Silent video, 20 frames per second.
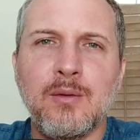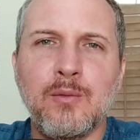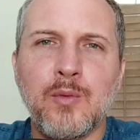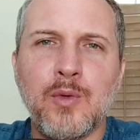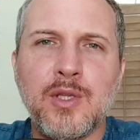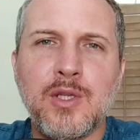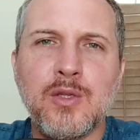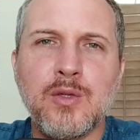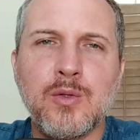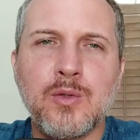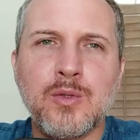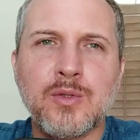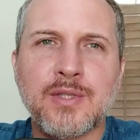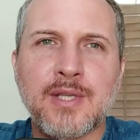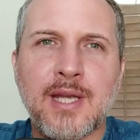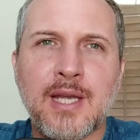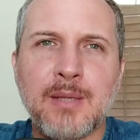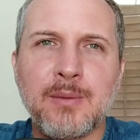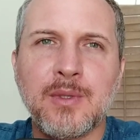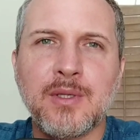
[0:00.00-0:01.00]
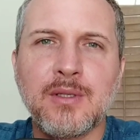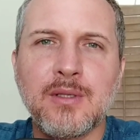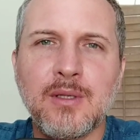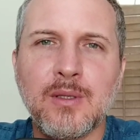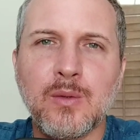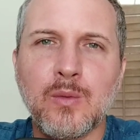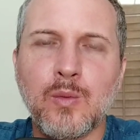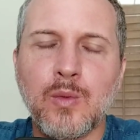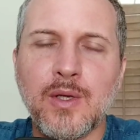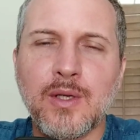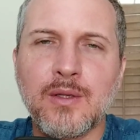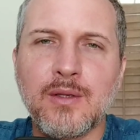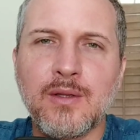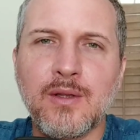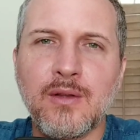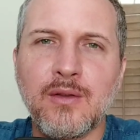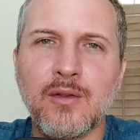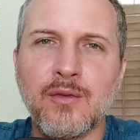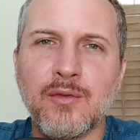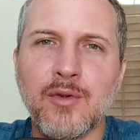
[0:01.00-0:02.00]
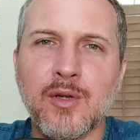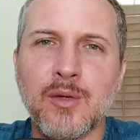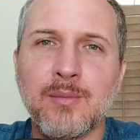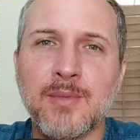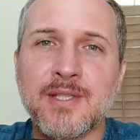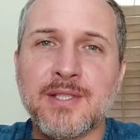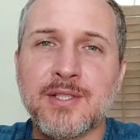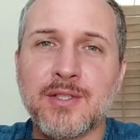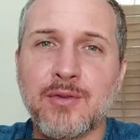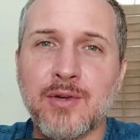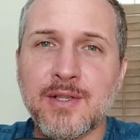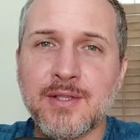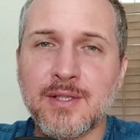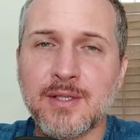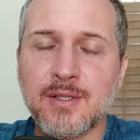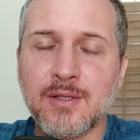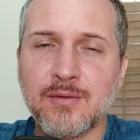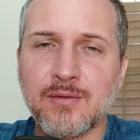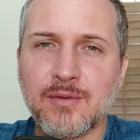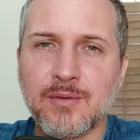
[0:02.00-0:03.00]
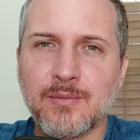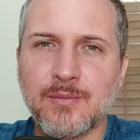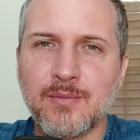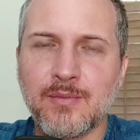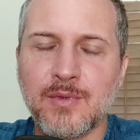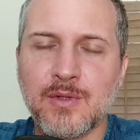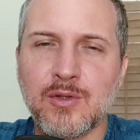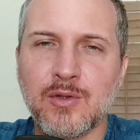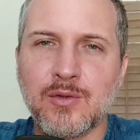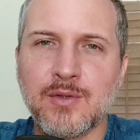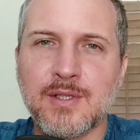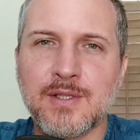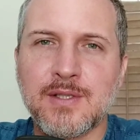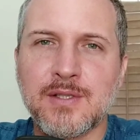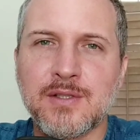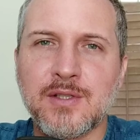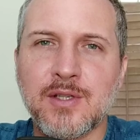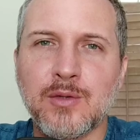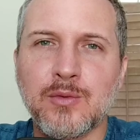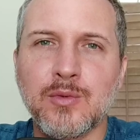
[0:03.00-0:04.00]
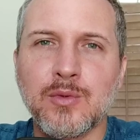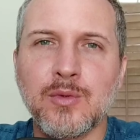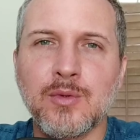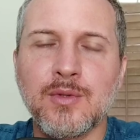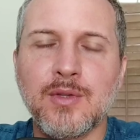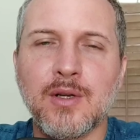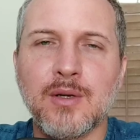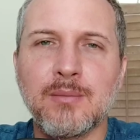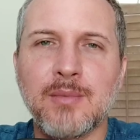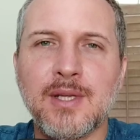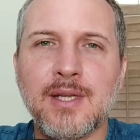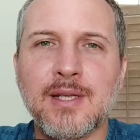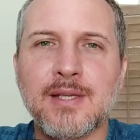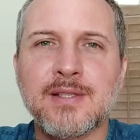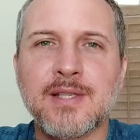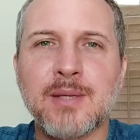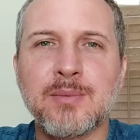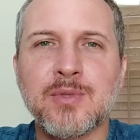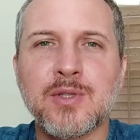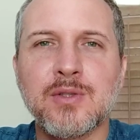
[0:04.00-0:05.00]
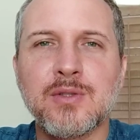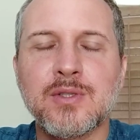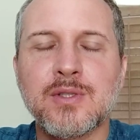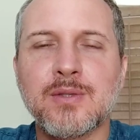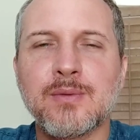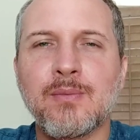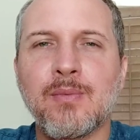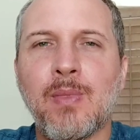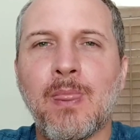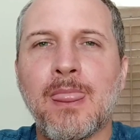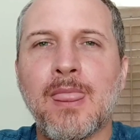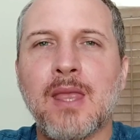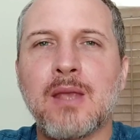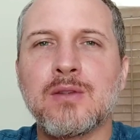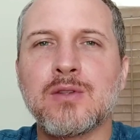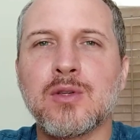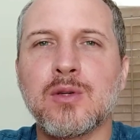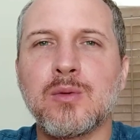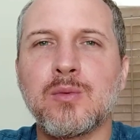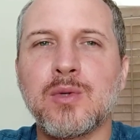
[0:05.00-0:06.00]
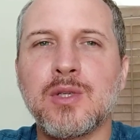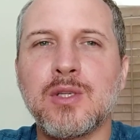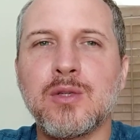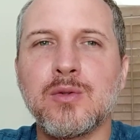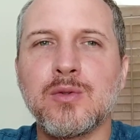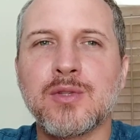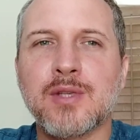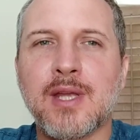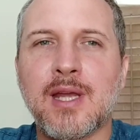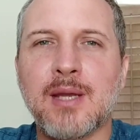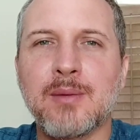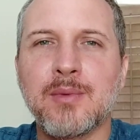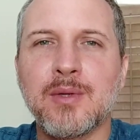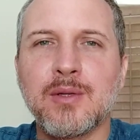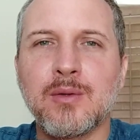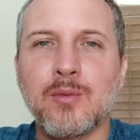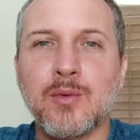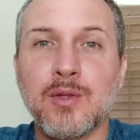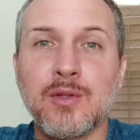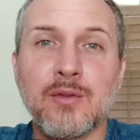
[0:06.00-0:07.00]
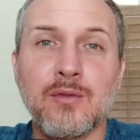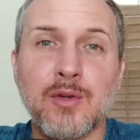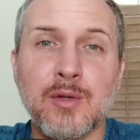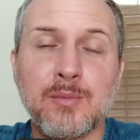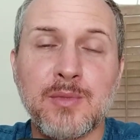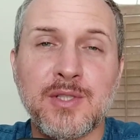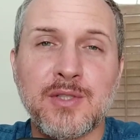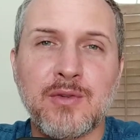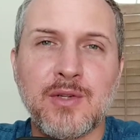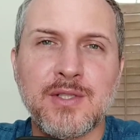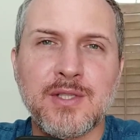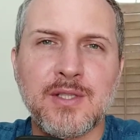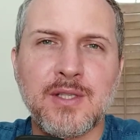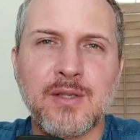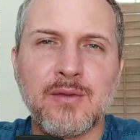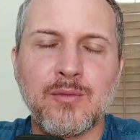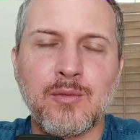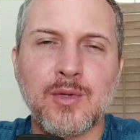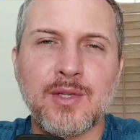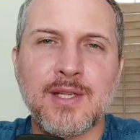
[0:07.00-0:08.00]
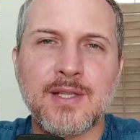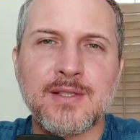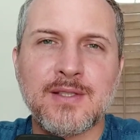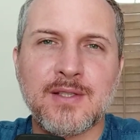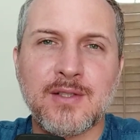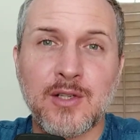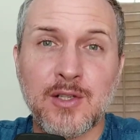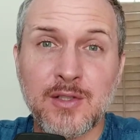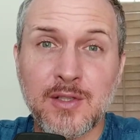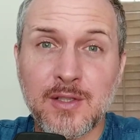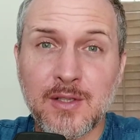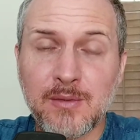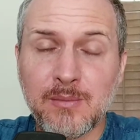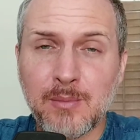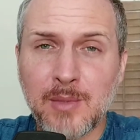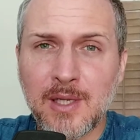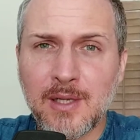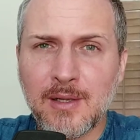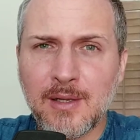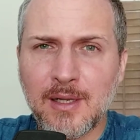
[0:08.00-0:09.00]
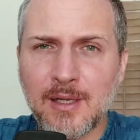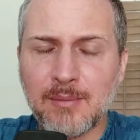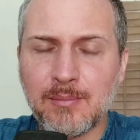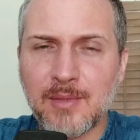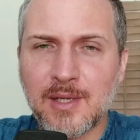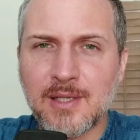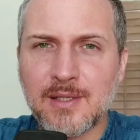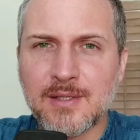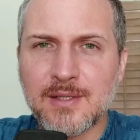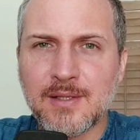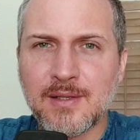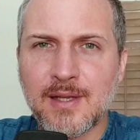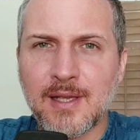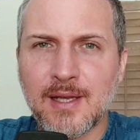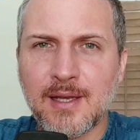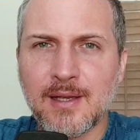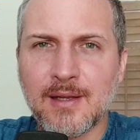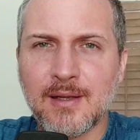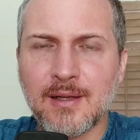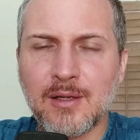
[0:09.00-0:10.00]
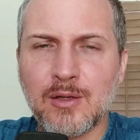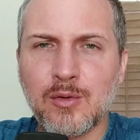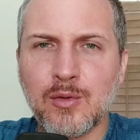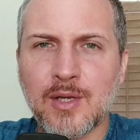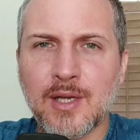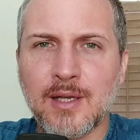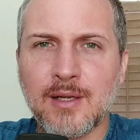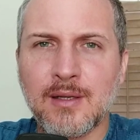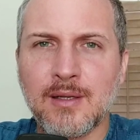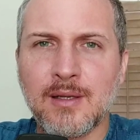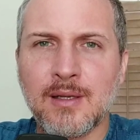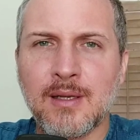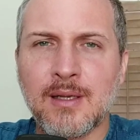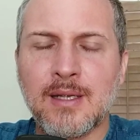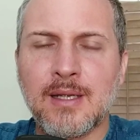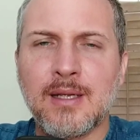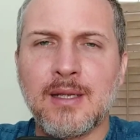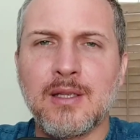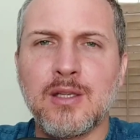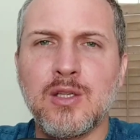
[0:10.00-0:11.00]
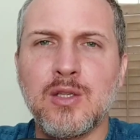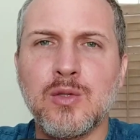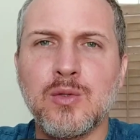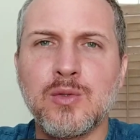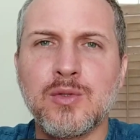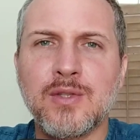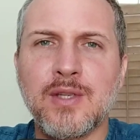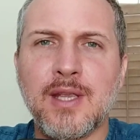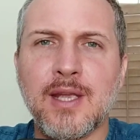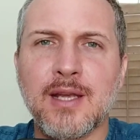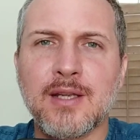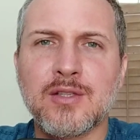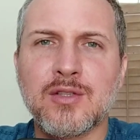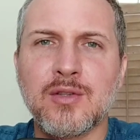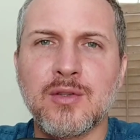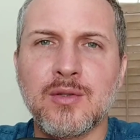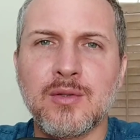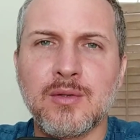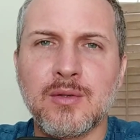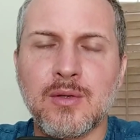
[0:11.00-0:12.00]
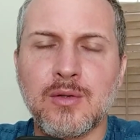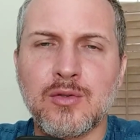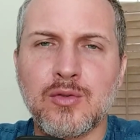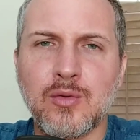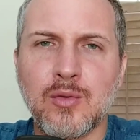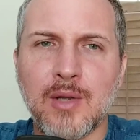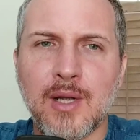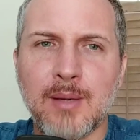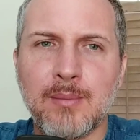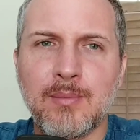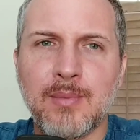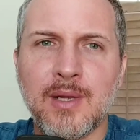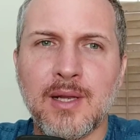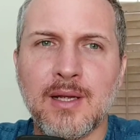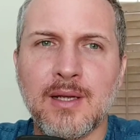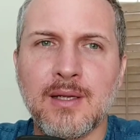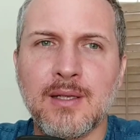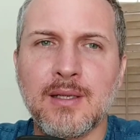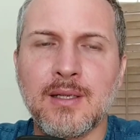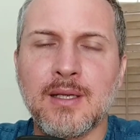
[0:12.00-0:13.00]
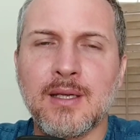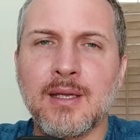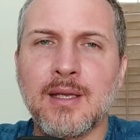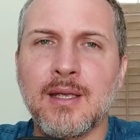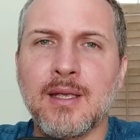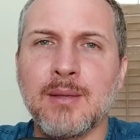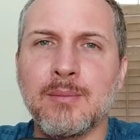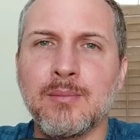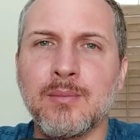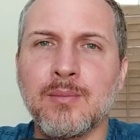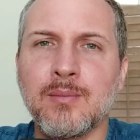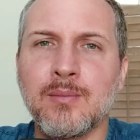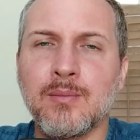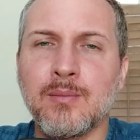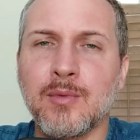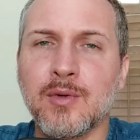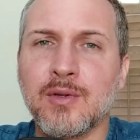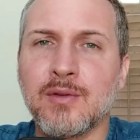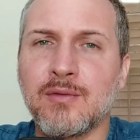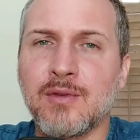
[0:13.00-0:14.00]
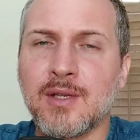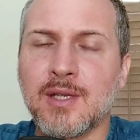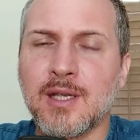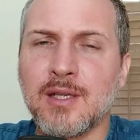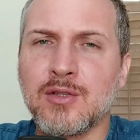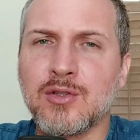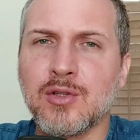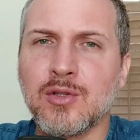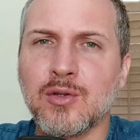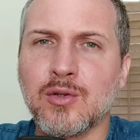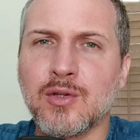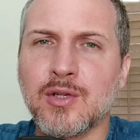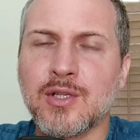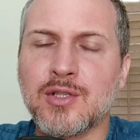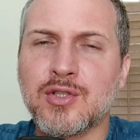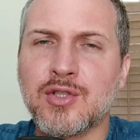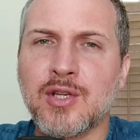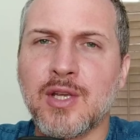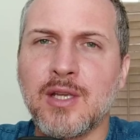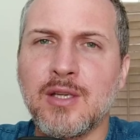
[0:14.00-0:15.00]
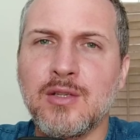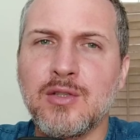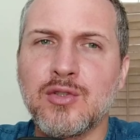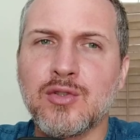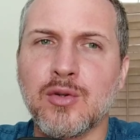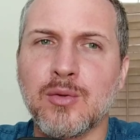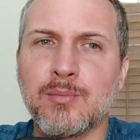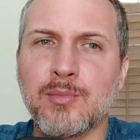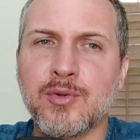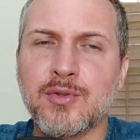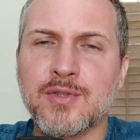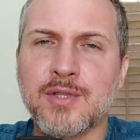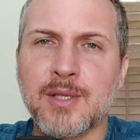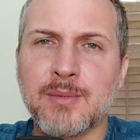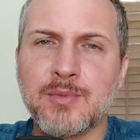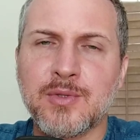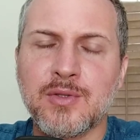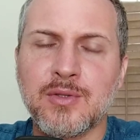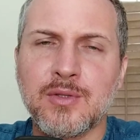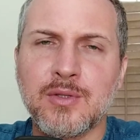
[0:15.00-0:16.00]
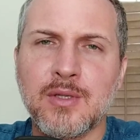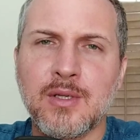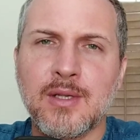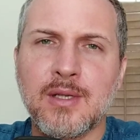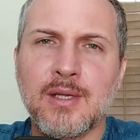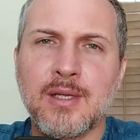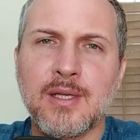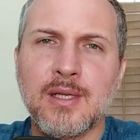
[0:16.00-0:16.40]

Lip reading: We use haben when the verb is transitive. So this is the rule. There are many exceptions. So we use haben when the verb is transitive. What does transitive mean? It means that you can use the action to apply a modification or a change or perception.